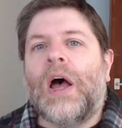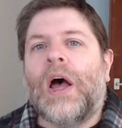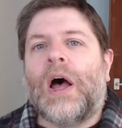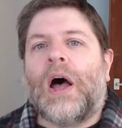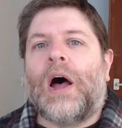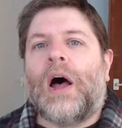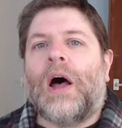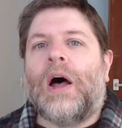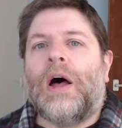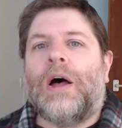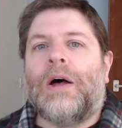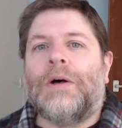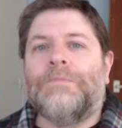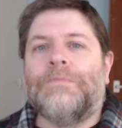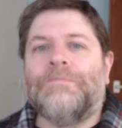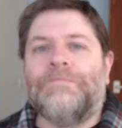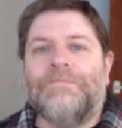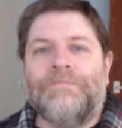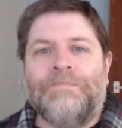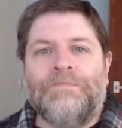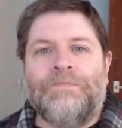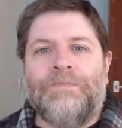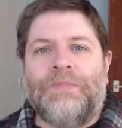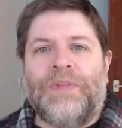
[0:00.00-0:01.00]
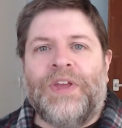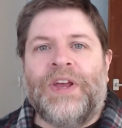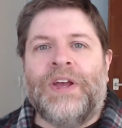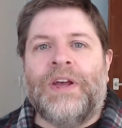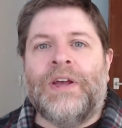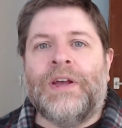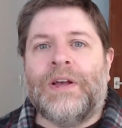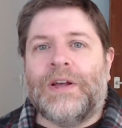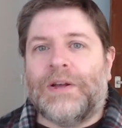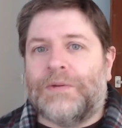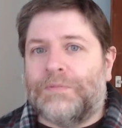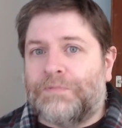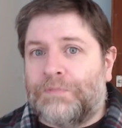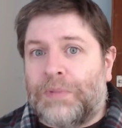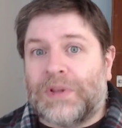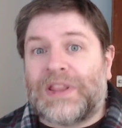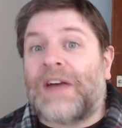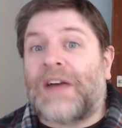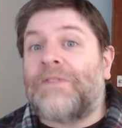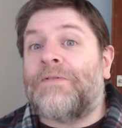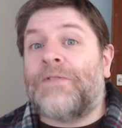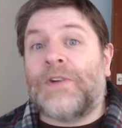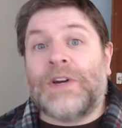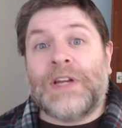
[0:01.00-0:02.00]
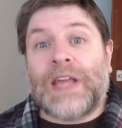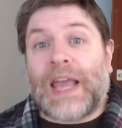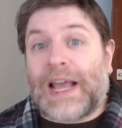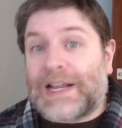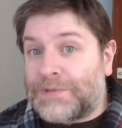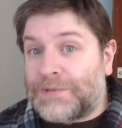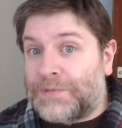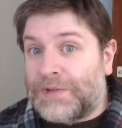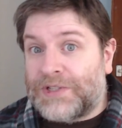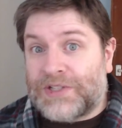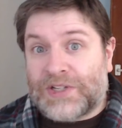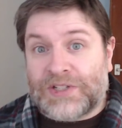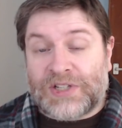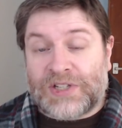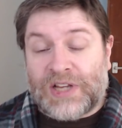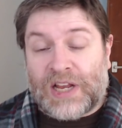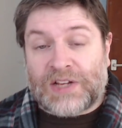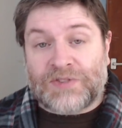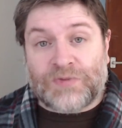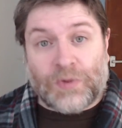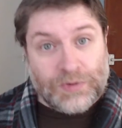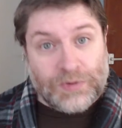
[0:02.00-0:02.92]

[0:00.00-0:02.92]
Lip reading: But that funding has to be successful.